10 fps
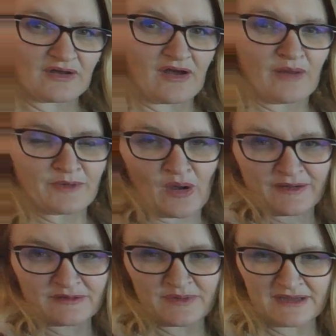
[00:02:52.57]
I'm
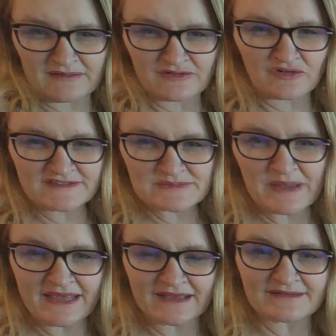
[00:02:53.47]
going to be not
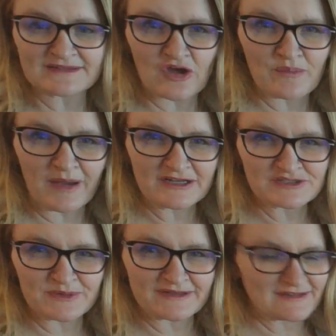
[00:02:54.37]
speaking so much
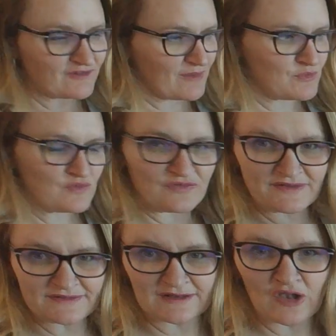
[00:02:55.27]
because if I move this